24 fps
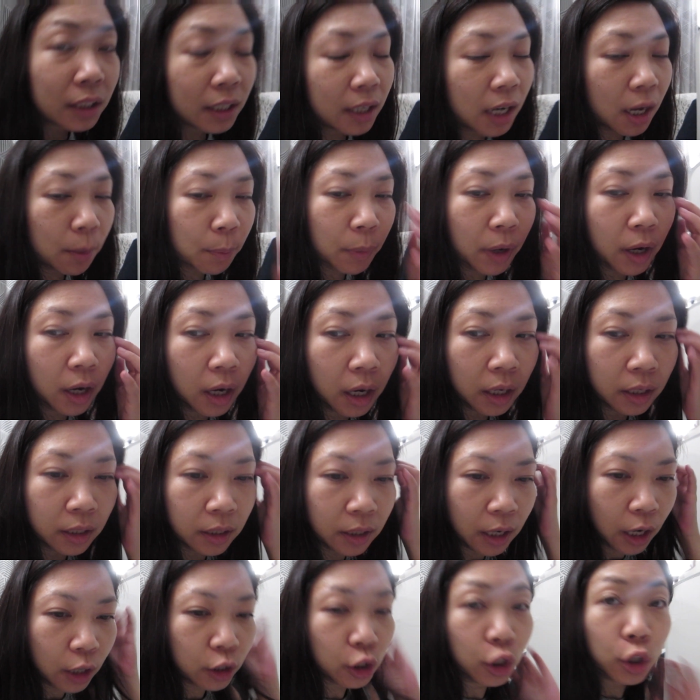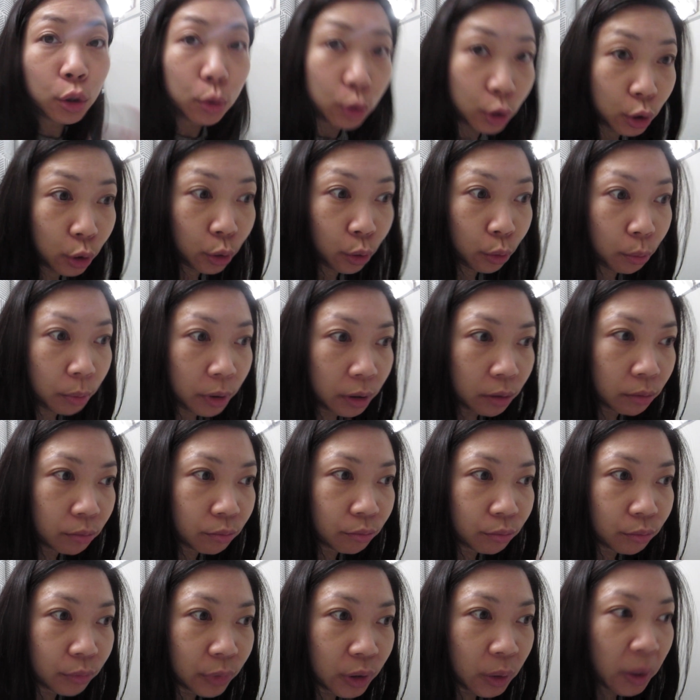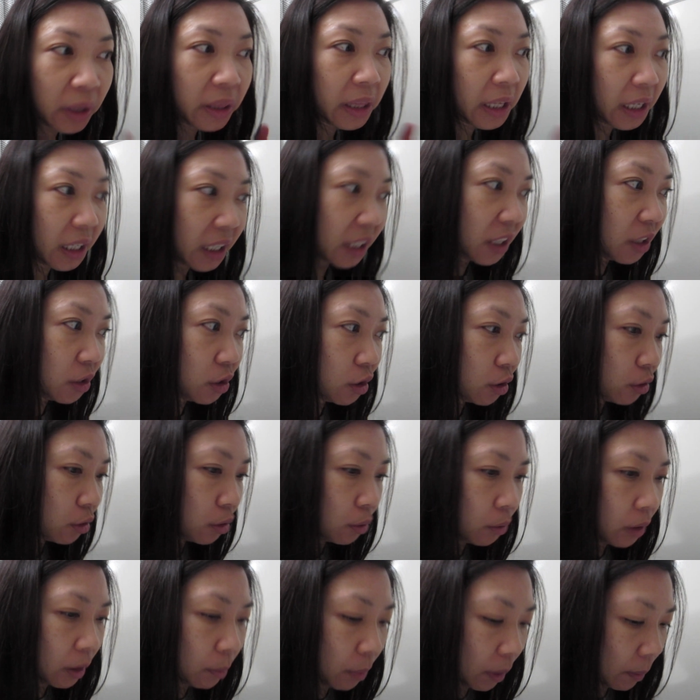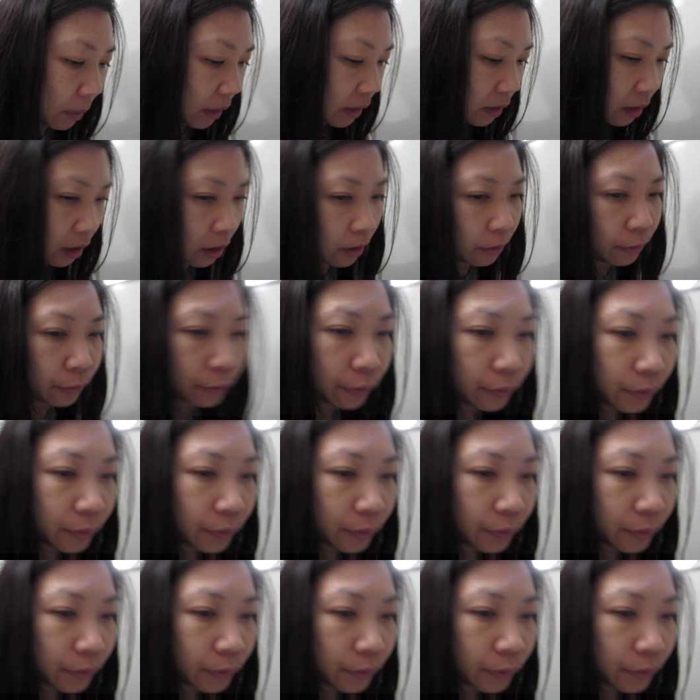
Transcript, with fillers: it up on YouTube, so I think I can just do it by myself.